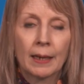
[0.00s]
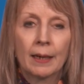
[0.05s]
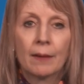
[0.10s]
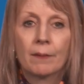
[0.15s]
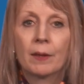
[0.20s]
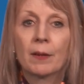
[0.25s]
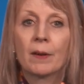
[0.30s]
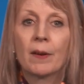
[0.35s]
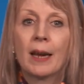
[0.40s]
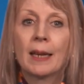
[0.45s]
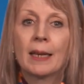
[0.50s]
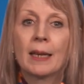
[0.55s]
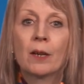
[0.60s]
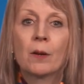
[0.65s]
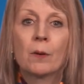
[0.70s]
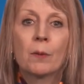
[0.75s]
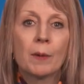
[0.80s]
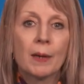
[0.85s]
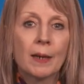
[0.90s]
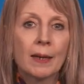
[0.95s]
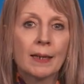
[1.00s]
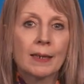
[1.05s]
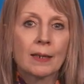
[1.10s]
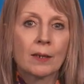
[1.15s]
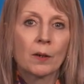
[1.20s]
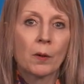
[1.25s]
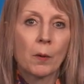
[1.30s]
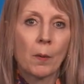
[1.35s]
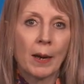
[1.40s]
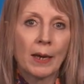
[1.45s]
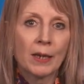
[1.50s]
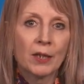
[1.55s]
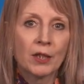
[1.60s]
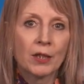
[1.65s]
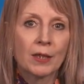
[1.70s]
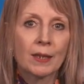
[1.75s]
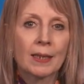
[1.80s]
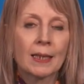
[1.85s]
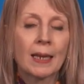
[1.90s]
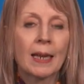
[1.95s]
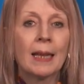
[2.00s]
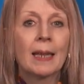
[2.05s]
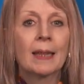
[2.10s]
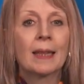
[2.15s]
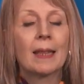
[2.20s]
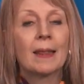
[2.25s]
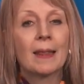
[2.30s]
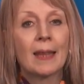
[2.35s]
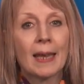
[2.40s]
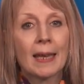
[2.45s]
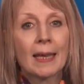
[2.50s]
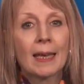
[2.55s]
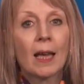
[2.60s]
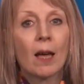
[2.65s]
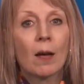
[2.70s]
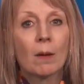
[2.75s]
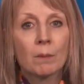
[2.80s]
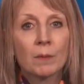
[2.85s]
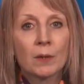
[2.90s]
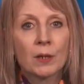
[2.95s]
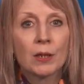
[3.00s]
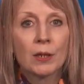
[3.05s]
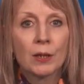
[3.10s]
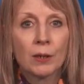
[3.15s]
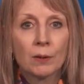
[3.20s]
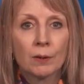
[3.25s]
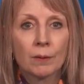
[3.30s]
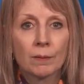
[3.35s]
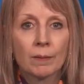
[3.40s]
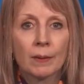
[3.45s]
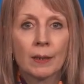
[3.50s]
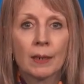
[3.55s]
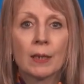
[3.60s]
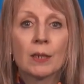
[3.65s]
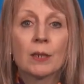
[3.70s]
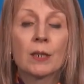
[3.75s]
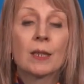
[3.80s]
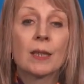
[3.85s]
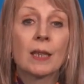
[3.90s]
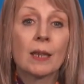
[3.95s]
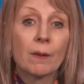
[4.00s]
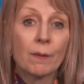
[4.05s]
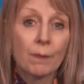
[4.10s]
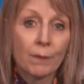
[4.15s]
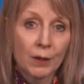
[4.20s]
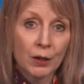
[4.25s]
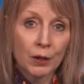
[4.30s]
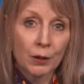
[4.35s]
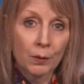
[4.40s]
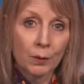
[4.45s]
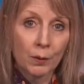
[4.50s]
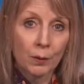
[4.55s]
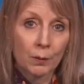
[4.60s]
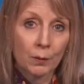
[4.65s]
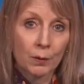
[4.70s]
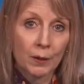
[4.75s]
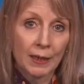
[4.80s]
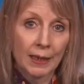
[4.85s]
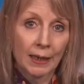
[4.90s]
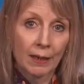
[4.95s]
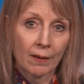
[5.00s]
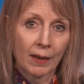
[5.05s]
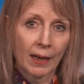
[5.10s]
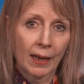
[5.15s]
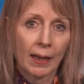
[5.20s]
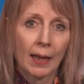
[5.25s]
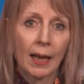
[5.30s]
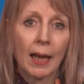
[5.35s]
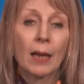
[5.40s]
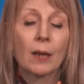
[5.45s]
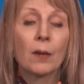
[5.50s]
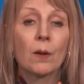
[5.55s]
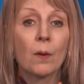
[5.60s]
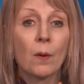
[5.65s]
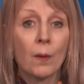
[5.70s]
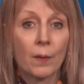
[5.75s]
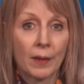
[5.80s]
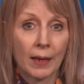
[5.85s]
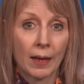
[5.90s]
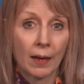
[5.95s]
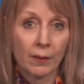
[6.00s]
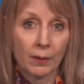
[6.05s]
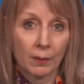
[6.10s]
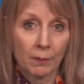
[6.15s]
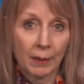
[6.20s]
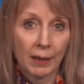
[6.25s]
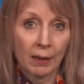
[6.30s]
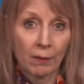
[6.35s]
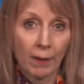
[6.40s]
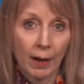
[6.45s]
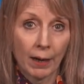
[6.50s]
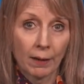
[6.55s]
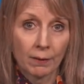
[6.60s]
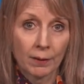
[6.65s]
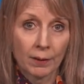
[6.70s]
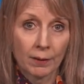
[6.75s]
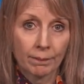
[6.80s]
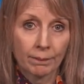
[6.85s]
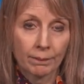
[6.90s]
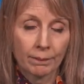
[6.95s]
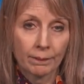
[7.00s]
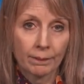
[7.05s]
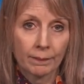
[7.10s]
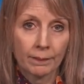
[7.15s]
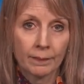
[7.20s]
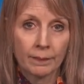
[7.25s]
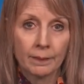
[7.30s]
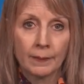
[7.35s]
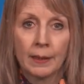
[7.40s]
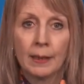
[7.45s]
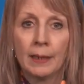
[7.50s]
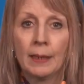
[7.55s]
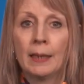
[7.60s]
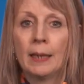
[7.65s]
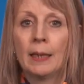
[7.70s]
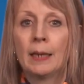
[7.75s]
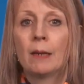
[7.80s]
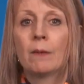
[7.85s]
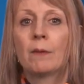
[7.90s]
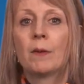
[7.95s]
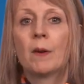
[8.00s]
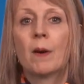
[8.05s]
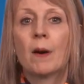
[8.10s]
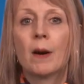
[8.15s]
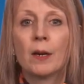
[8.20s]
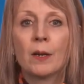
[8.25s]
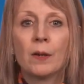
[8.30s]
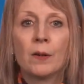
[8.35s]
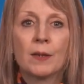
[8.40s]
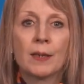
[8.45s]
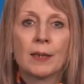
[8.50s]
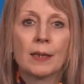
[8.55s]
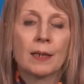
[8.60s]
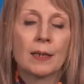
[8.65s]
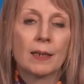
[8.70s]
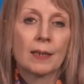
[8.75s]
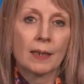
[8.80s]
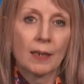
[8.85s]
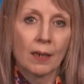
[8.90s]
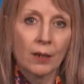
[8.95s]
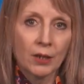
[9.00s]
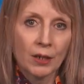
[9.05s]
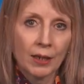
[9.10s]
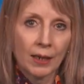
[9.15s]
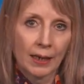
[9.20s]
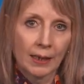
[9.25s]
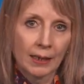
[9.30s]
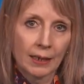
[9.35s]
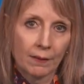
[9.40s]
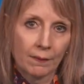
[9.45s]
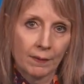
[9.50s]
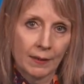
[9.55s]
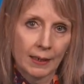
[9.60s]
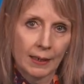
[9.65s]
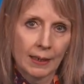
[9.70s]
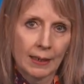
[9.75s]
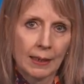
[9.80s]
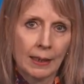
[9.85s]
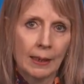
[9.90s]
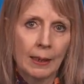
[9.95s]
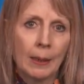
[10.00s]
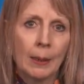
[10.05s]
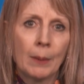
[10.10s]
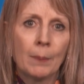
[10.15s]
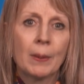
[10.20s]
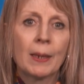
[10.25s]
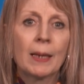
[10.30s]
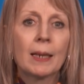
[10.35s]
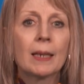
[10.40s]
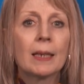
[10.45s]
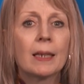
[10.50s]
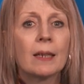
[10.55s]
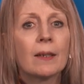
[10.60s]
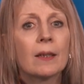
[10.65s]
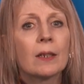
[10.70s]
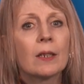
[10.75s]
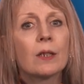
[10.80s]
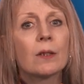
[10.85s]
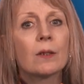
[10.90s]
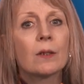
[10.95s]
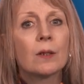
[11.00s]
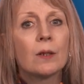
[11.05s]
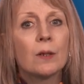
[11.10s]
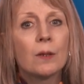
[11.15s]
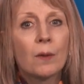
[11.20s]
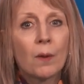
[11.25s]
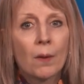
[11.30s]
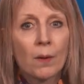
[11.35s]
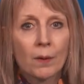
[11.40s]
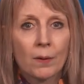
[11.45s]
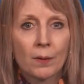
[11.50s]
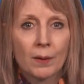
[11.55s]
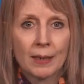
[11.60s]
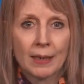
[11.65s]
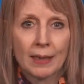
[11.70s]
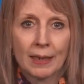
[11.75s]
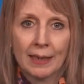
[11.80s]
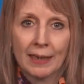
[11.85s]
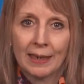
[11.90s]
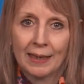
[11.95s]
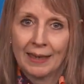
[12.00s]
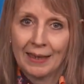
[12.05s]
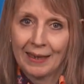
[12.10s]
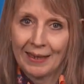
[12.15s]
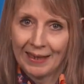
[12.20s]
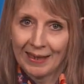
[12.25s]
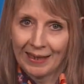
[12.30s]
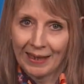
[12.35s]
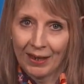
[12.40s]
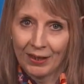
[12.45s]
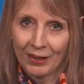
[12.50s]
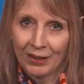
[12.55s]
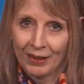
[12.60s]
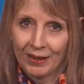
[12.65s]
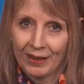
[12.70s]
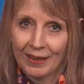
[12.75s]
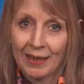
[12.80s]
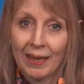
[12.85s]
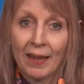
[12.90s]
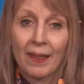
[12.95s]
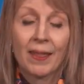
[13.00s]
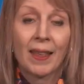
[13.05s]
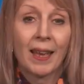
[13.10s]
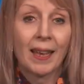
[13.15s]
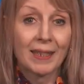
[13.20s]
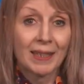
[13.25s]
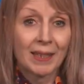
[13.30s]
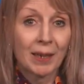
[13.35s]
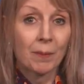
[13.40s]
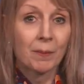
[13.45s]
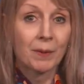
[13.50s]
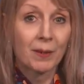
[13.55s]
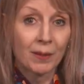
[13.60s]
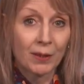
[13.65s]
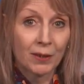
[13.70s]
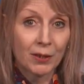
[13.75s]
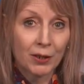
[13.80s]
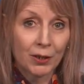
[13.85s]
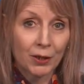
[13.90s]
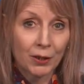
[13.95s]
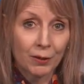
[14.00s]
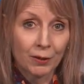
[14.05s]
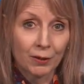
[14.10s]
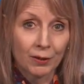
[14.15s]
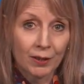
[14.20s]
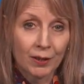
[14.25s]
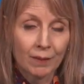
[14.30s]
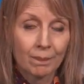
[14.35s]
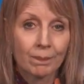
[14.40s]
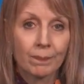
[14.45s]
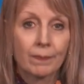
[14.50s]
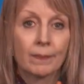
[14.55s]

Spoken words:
If there are any queries or questions, then they come to you, to the official course area, and not the other way around. If you are using discussion activities, be clear that you're not going to lead the discussions. That's up to the students.